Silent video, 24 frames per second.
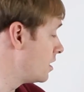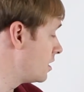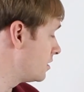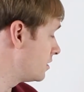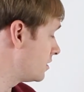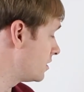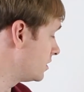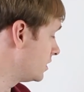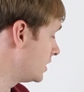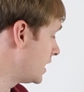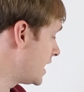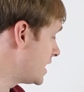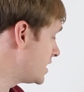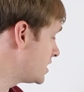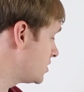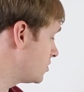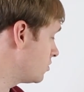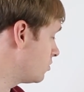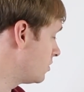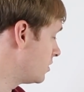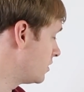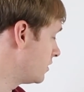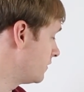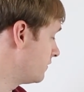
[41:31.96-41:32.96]
The last
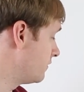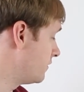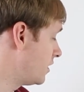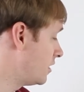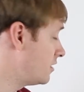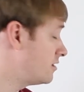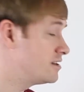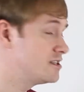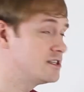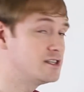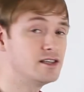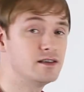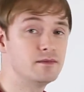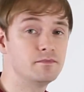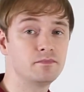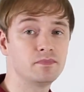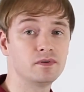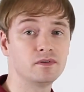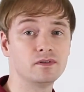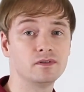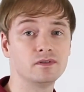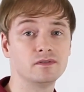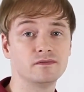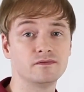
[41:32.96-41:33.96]
one, very
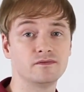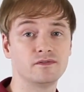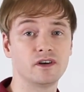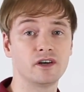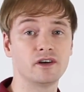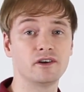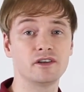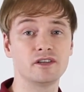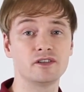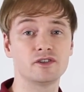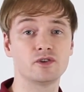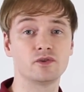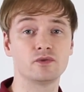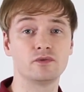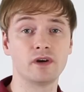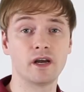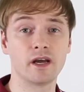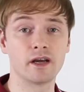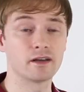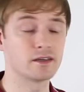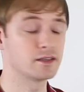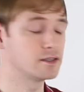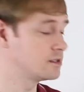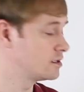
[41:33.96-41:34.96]
simple, very
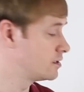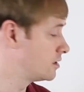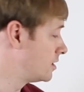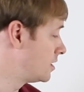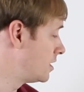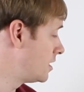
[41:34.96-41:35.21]
direct.